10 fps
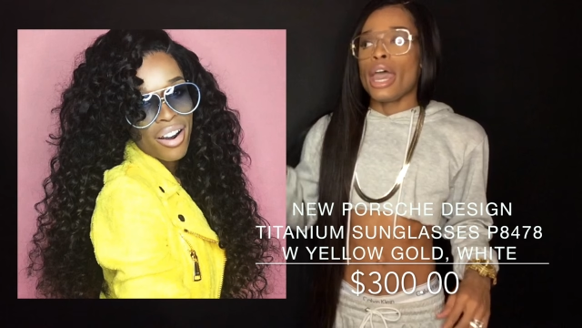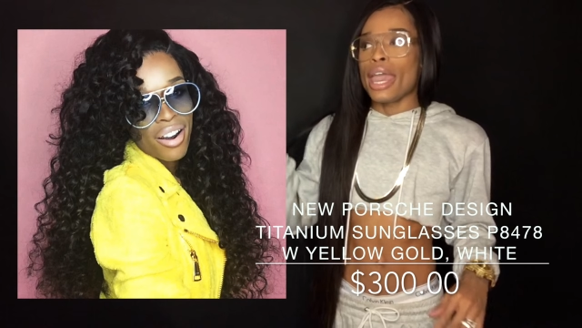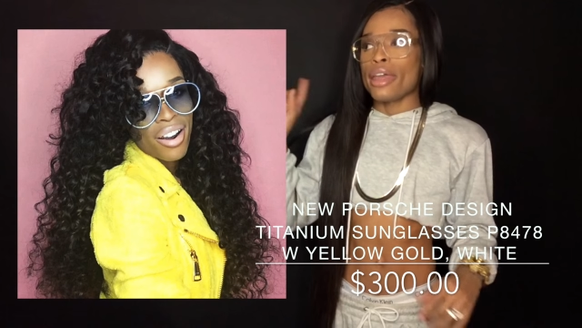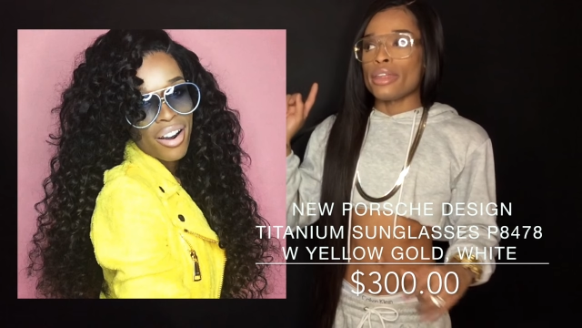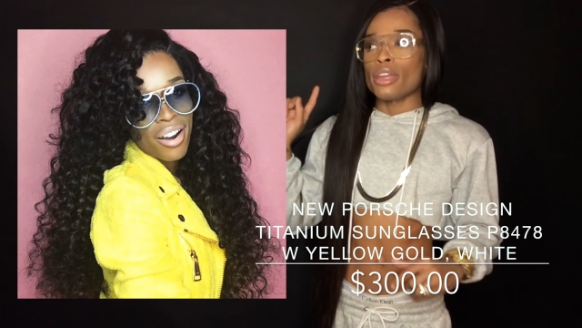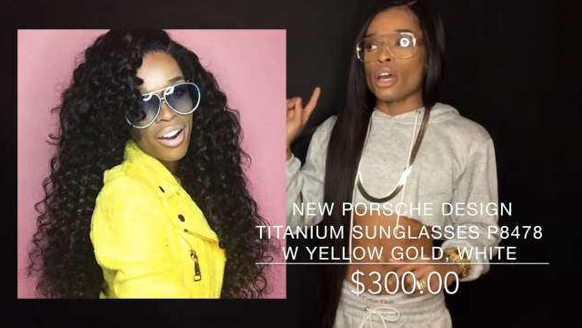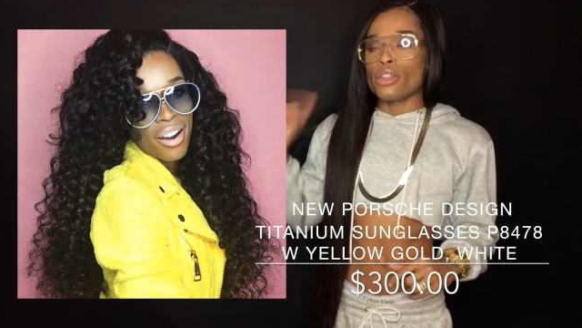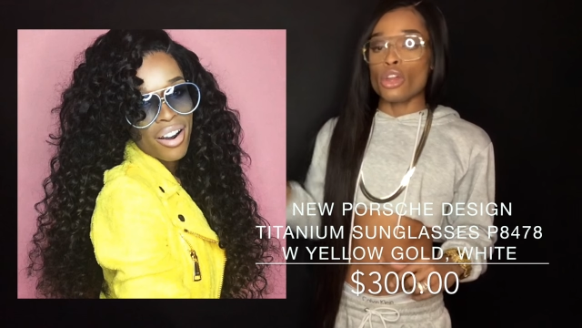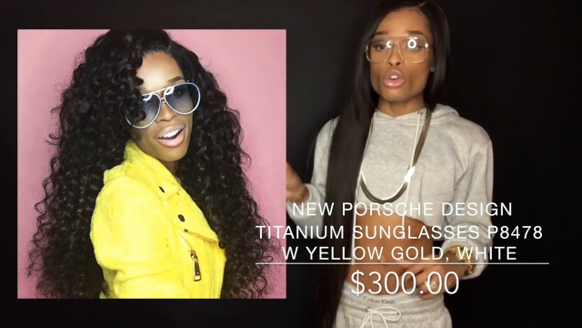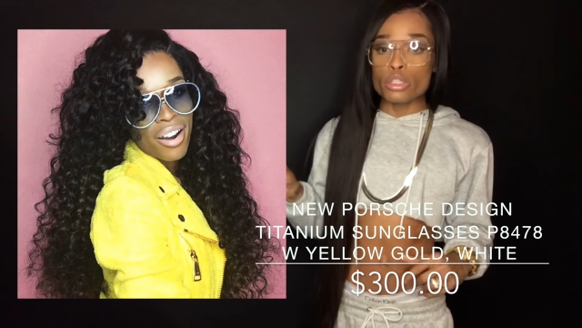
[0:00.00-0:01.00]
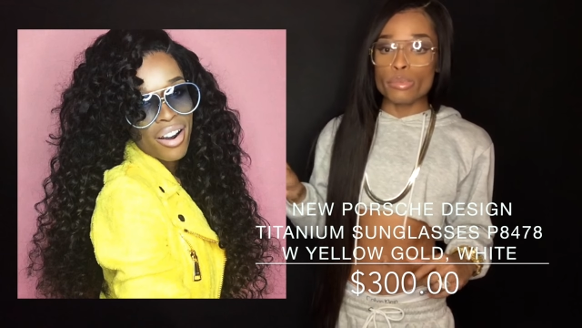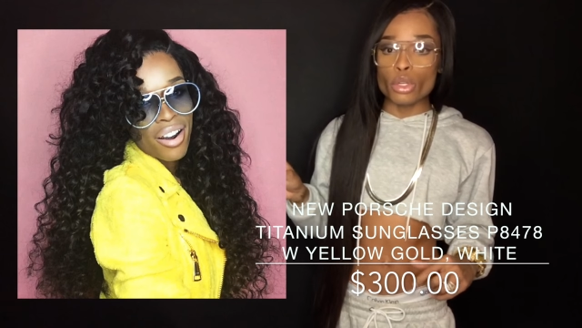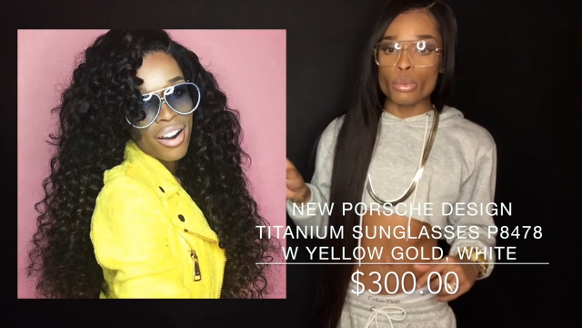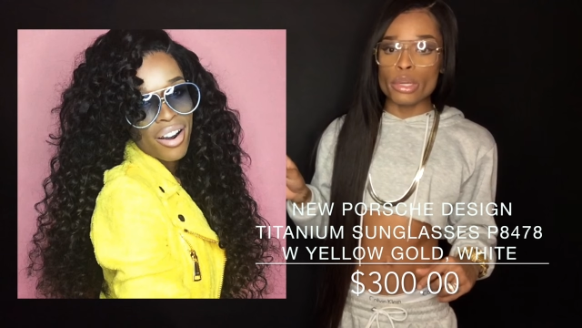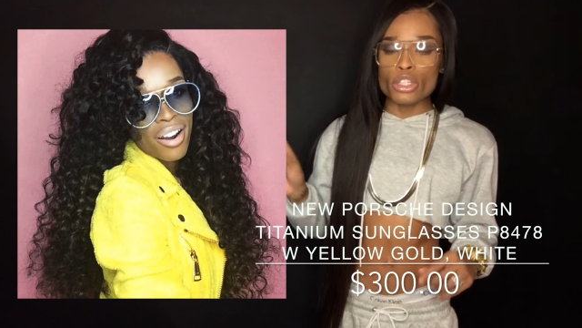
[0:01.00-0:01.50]
Speaker 1: And those
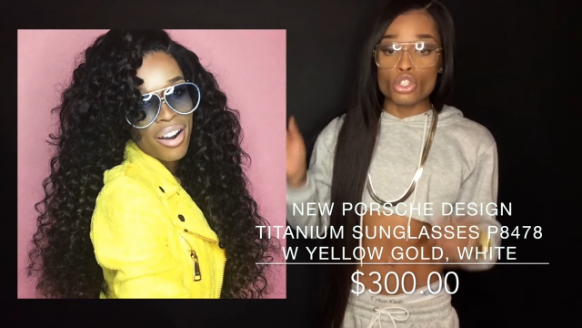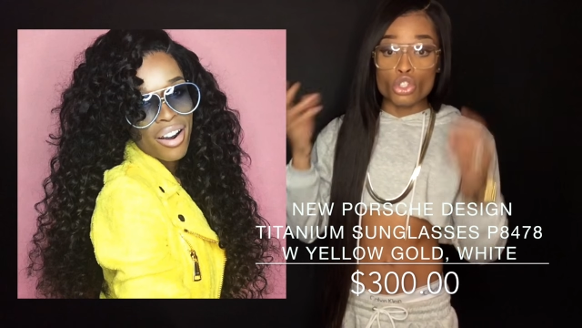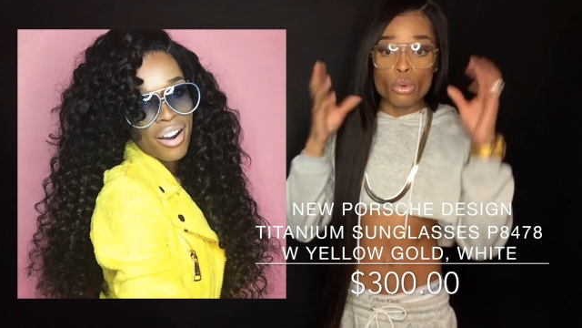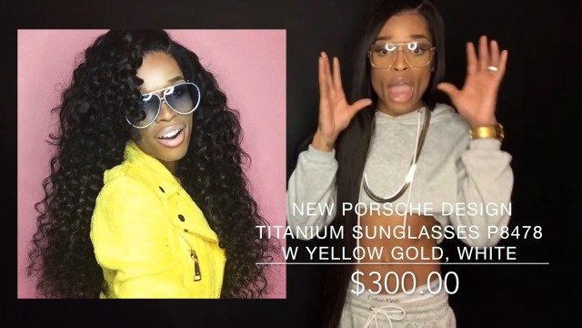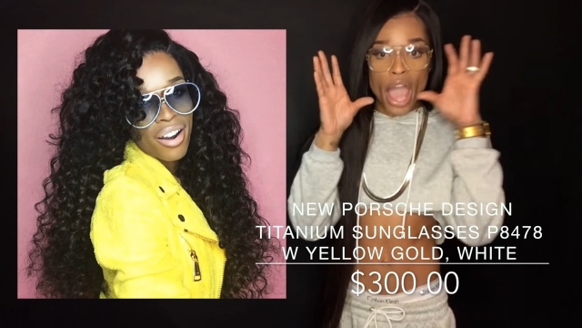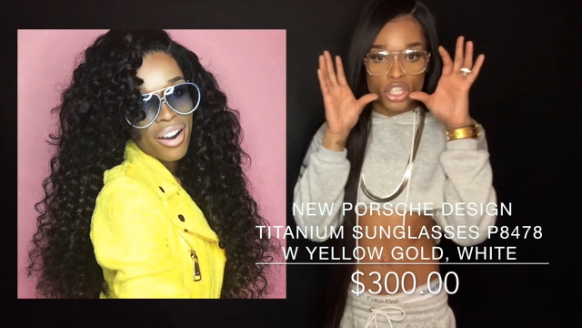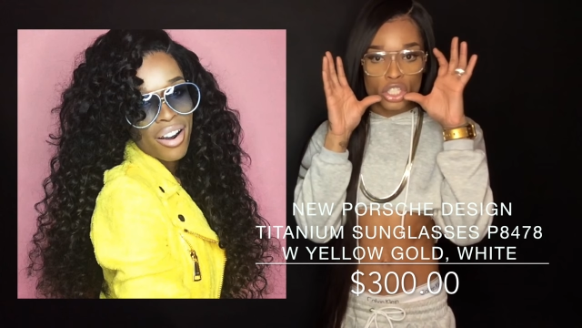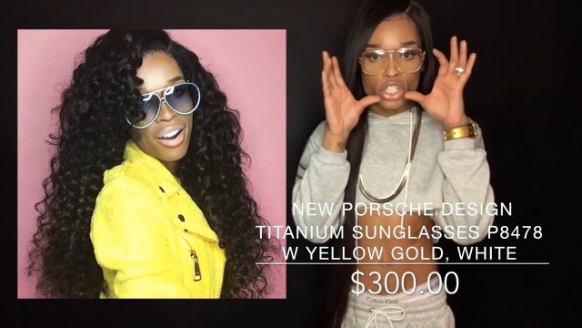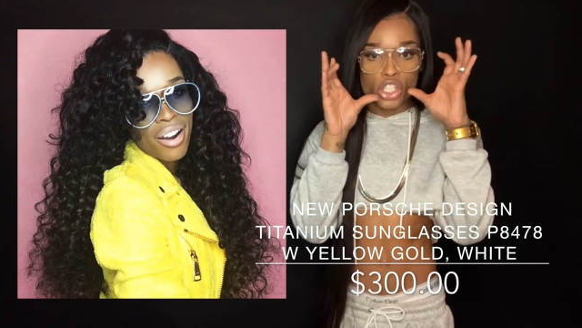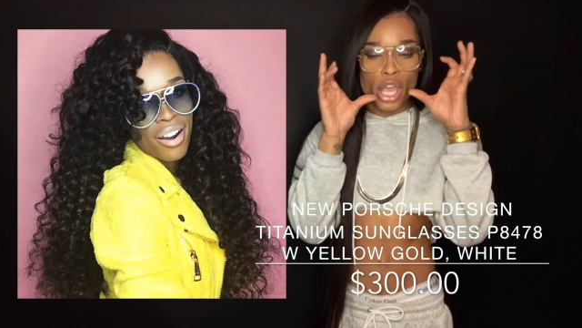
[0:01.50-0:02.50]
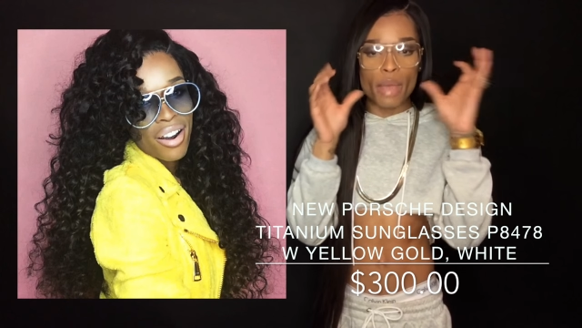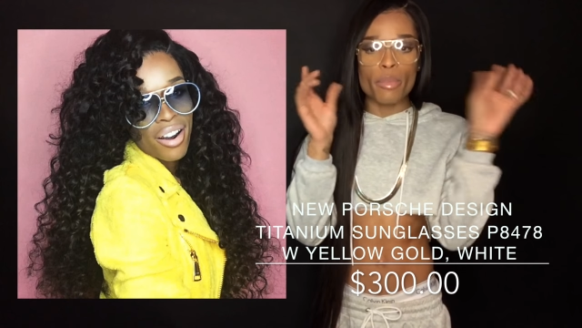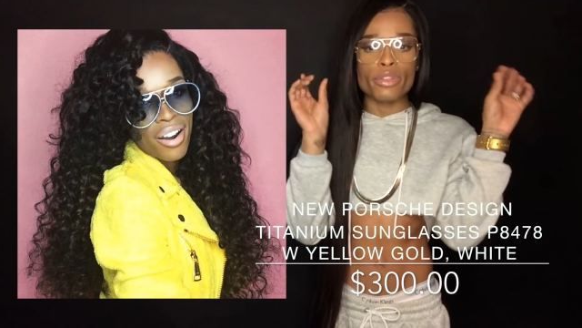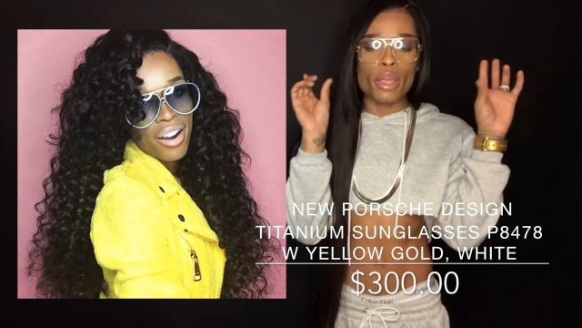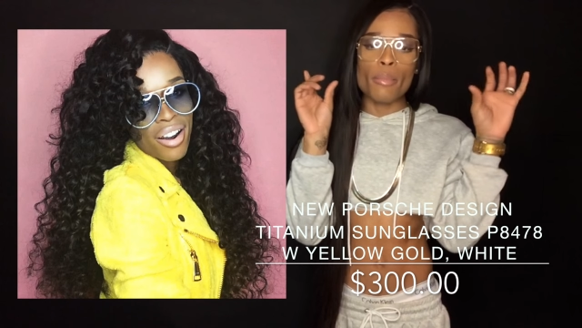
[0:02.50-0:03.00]
blue ones do actually shade,
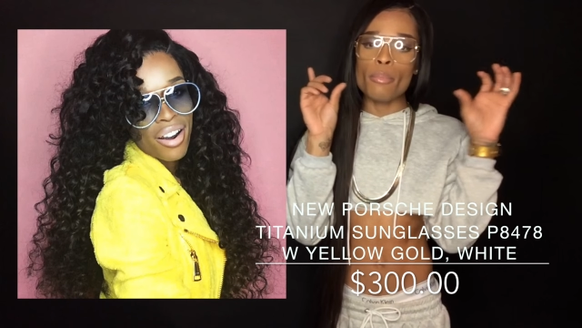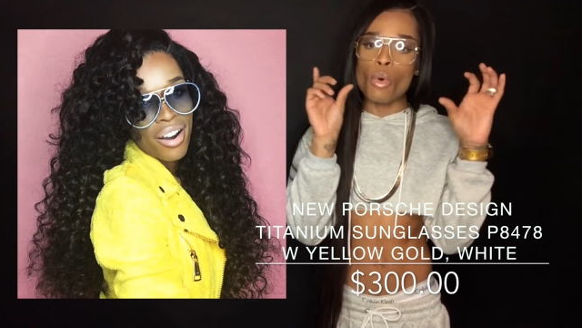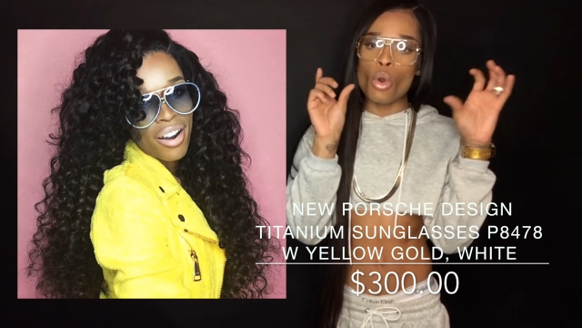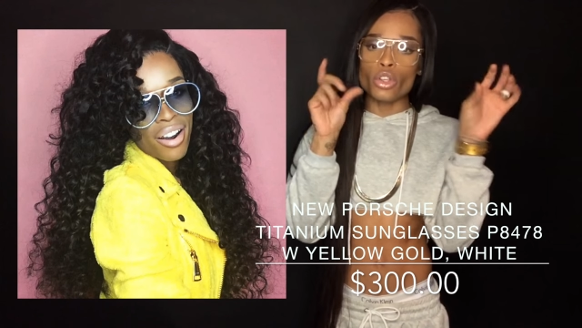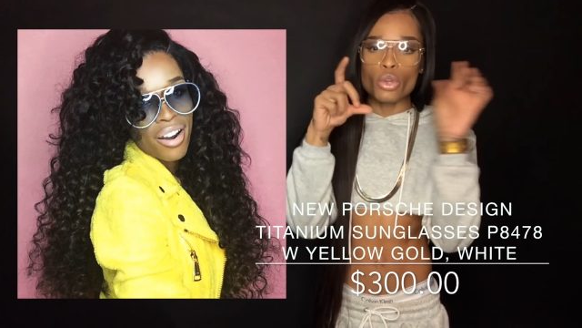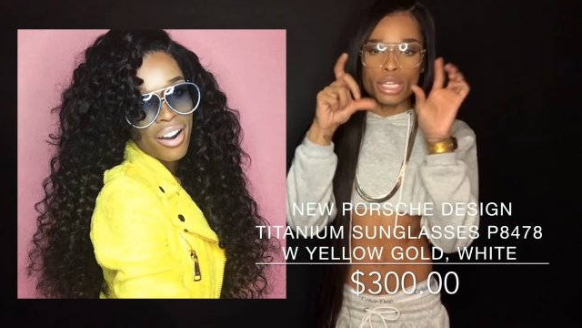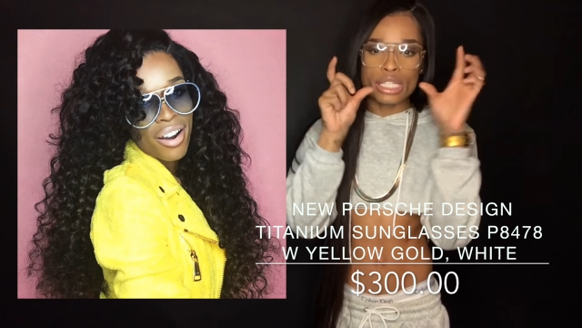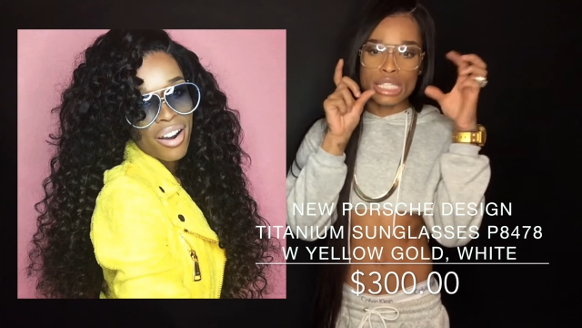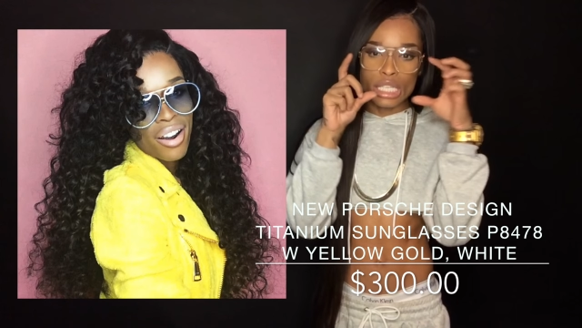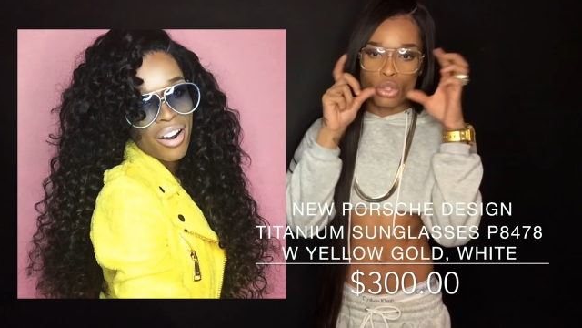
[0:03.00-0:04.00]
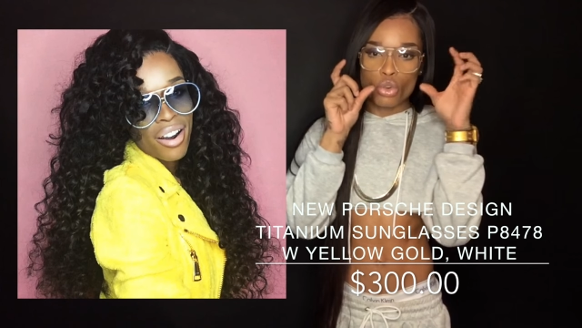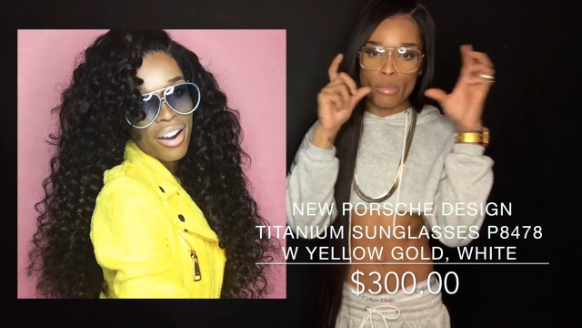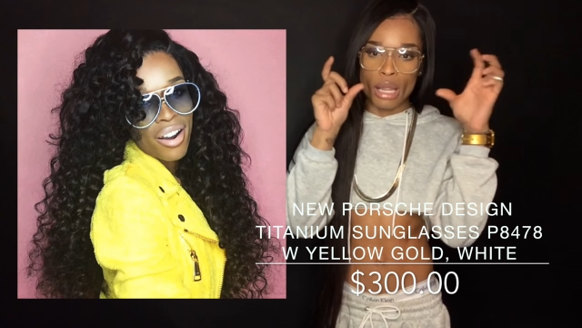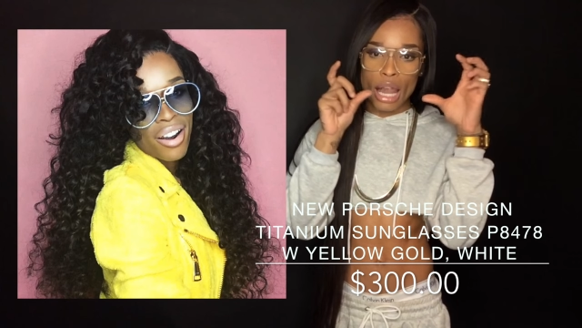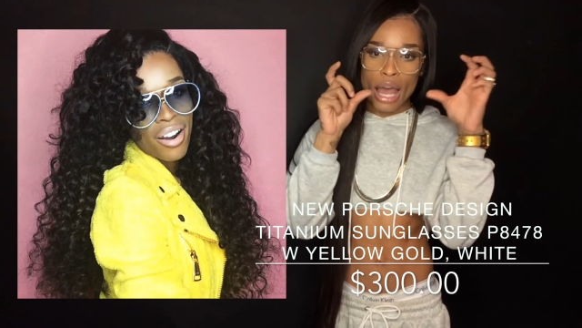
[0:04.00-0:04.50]
but they're more, you can see through them
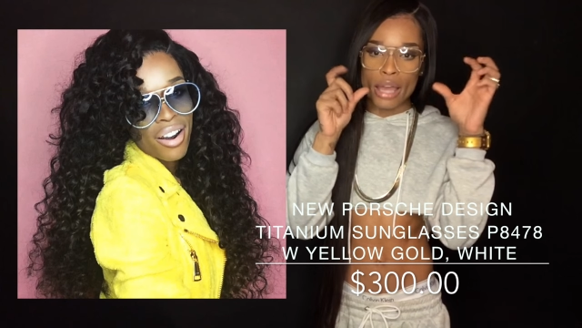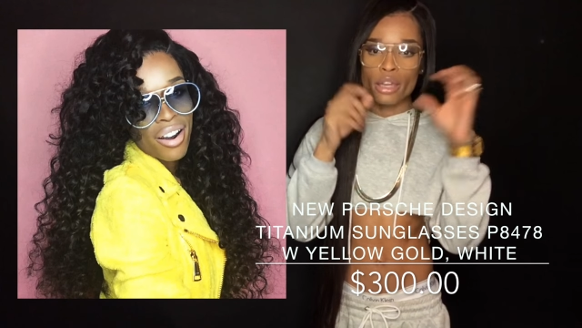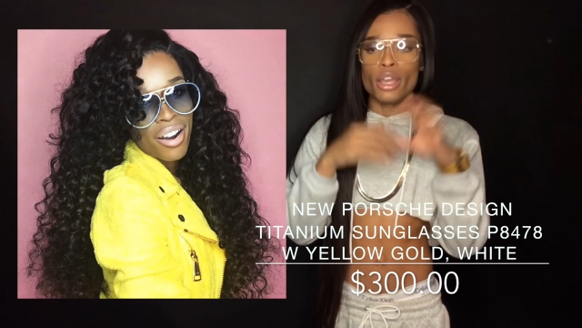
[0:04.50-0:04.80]
a lot.